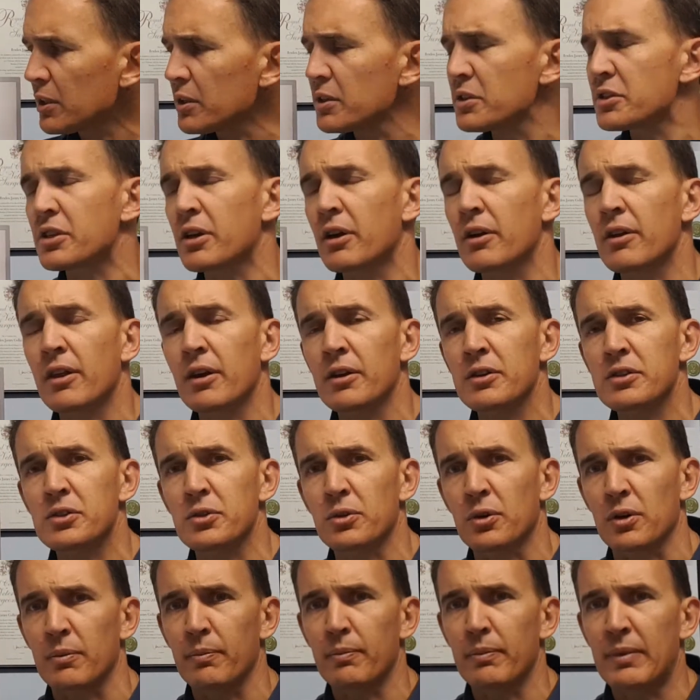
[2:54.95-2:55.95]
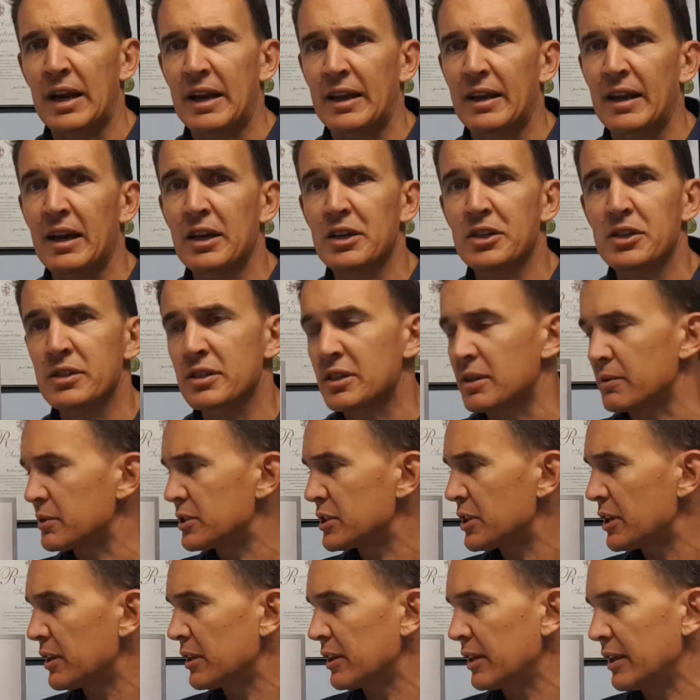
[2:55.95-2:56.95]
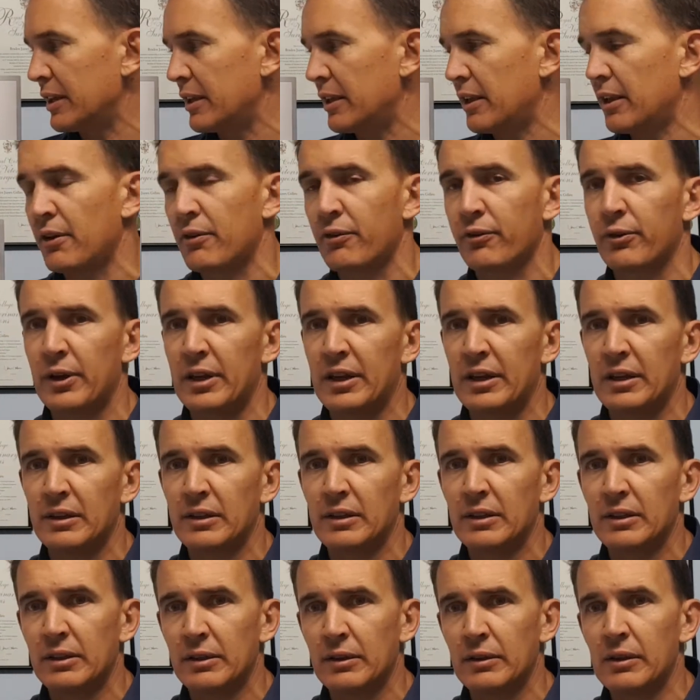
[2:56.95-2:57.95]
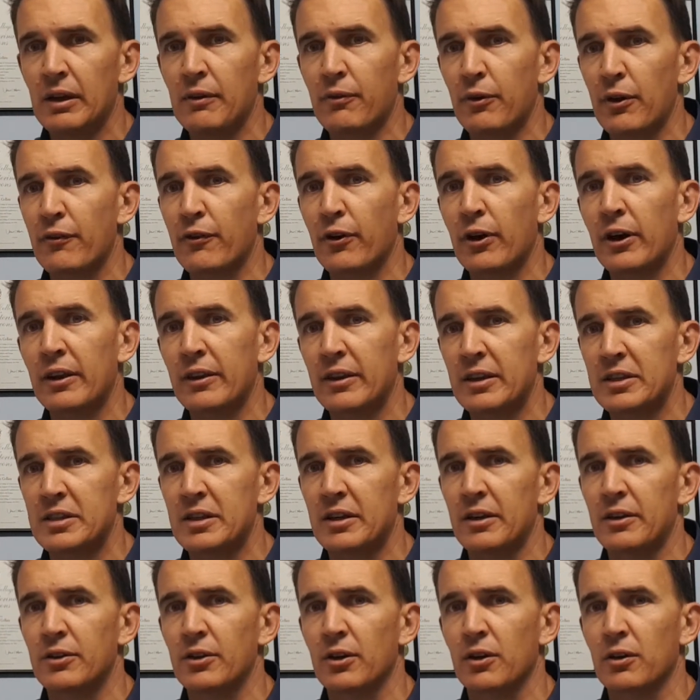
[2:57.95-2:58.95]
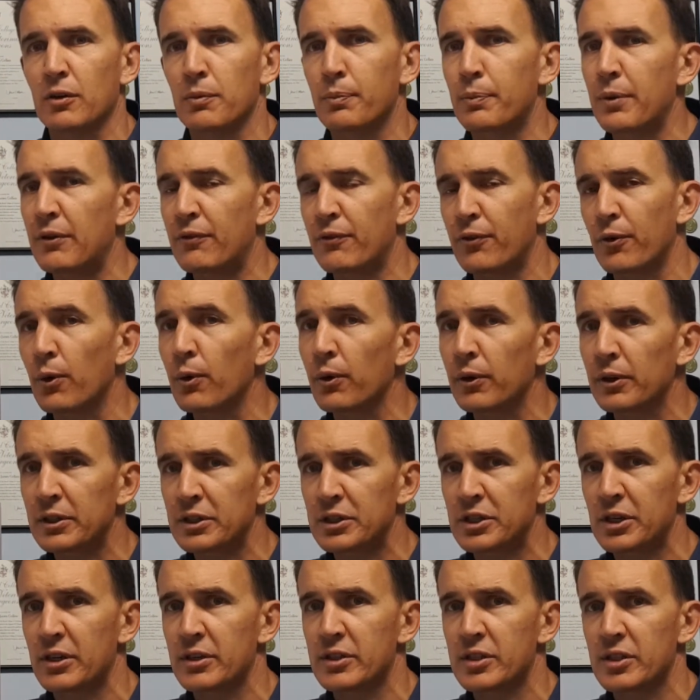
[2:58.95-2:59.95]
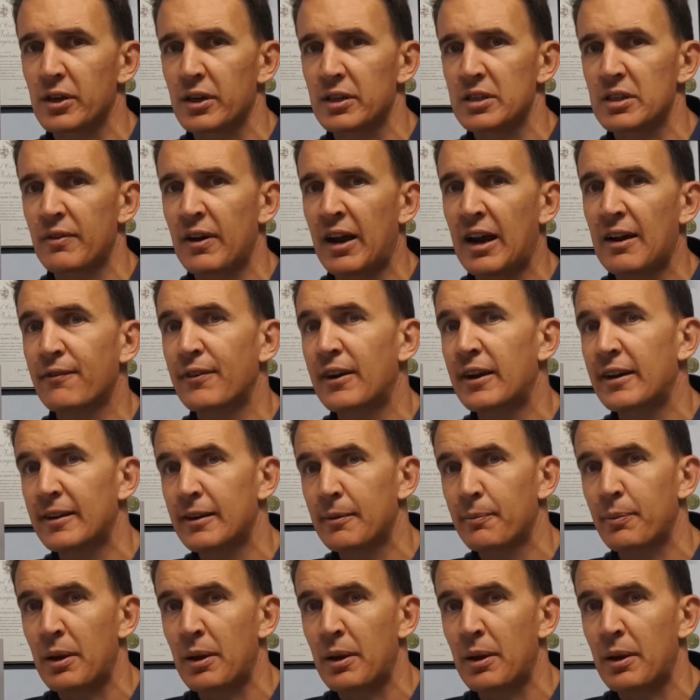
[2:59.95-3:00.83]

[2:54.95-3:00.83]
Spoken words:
So those sort of medications, and certainly if we find this in a dog before it shows signs of heart failure,